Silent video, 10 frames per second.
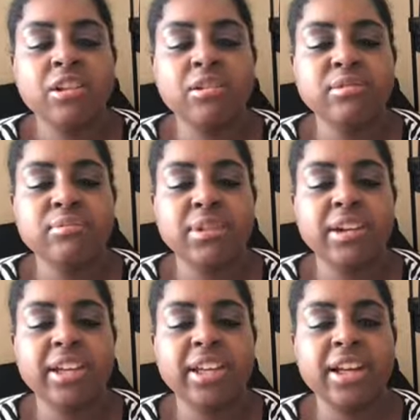on
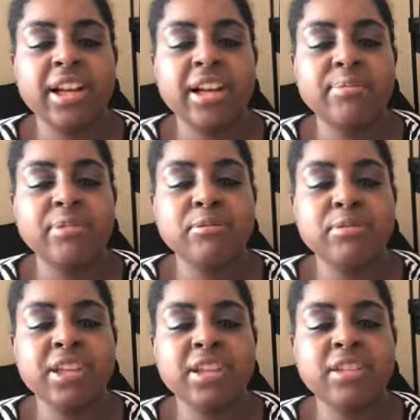my a
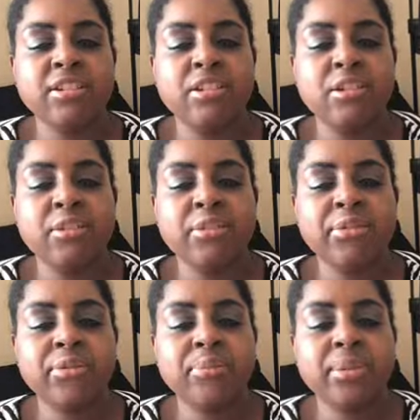week
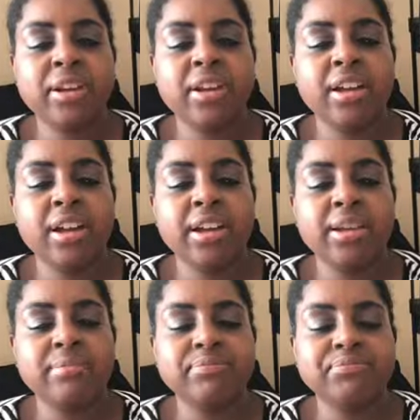off, but
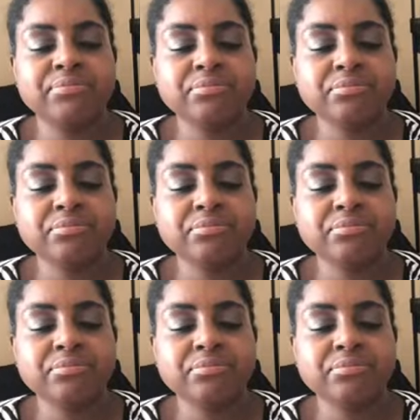it's